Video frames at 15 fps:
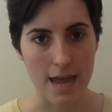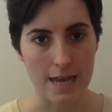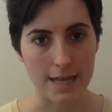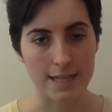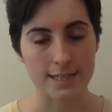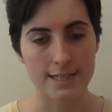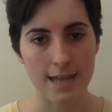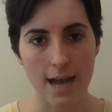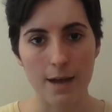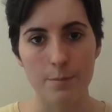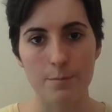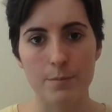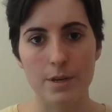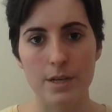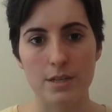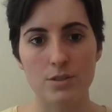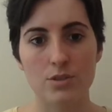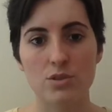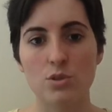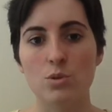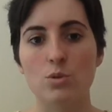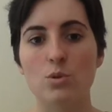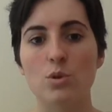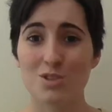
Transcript: an exam at school.